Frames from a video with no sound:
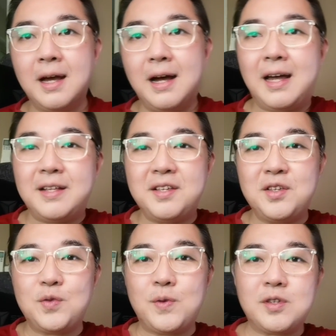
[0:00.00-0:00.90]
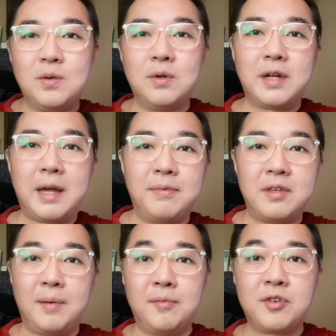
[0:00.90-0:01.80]
Hi, this is Mr. Wong and
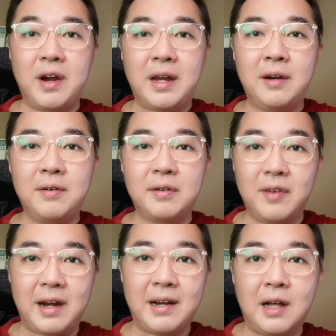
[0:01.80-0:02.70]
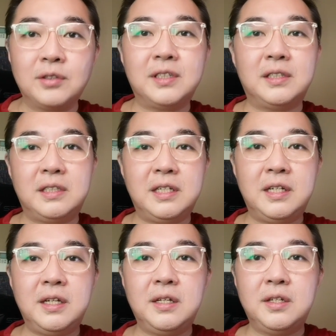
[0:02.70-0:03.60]
I'm trying right now the
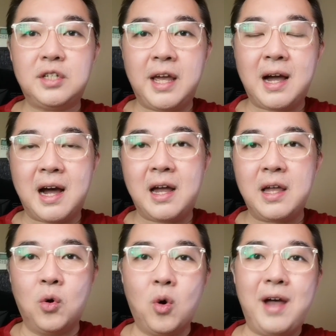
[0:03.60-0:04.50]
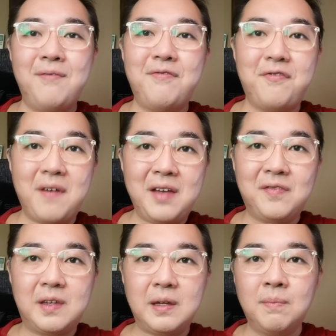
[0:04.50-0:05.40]
DJI OM 5
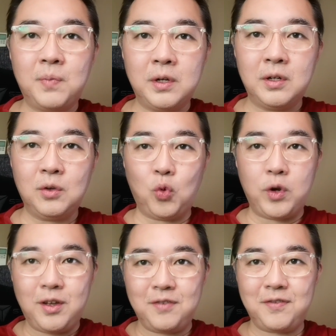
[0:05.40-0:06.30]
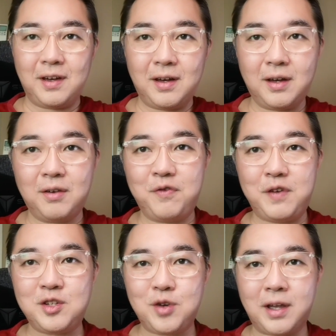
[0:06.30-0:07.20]
gimbal with
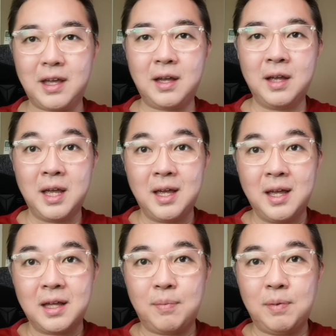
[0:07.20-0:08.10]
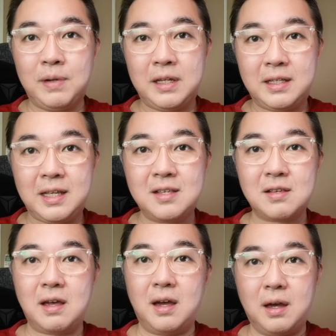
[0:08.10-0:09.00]
face tracking
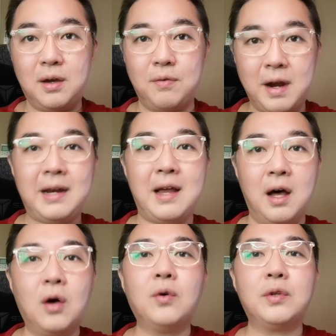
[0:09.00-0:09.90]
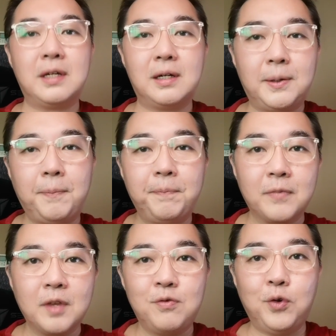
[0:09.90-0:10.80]
capabilities. Right now the
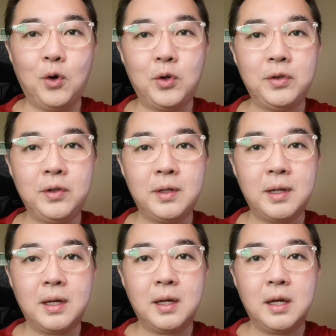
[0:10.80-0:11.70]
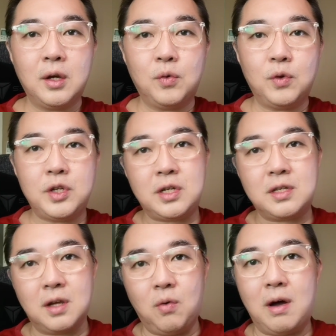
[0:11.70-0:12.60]
phone, which
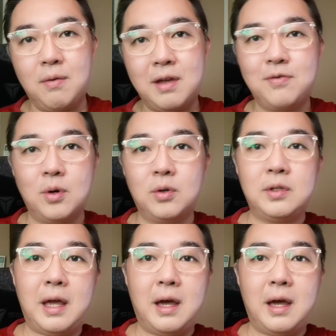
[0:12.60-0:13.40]
is a Huawei phone,